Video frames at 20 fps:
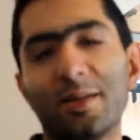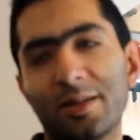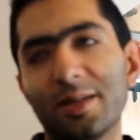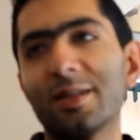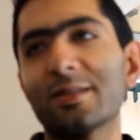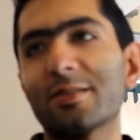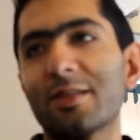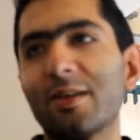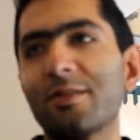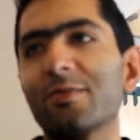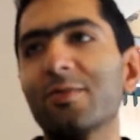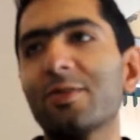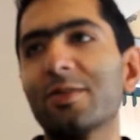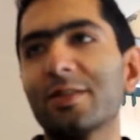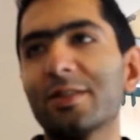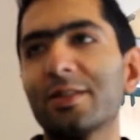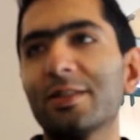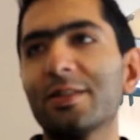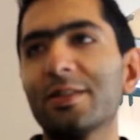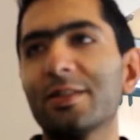Yes, I'm
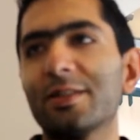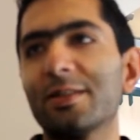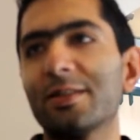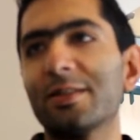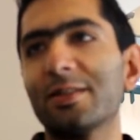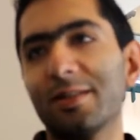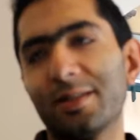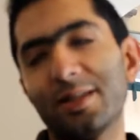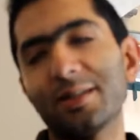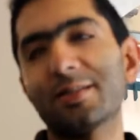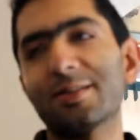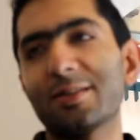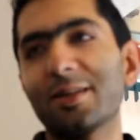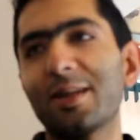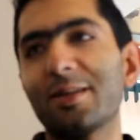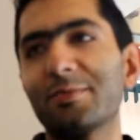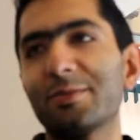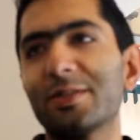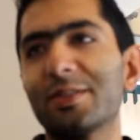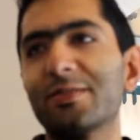working. Yes,
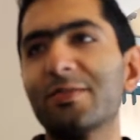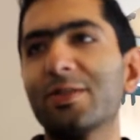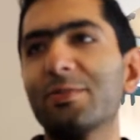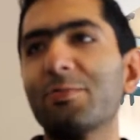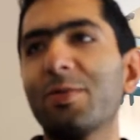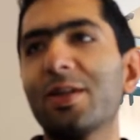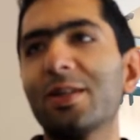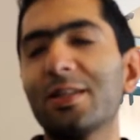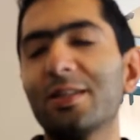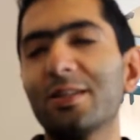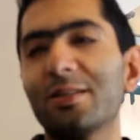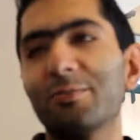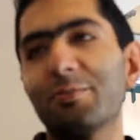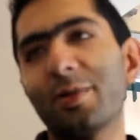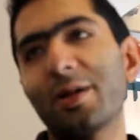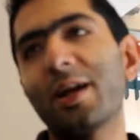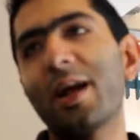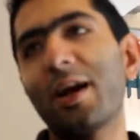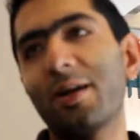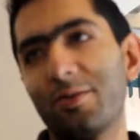I'm receiving money
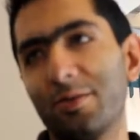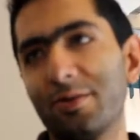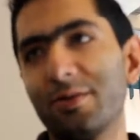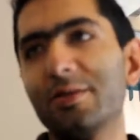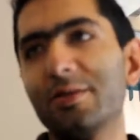per hour.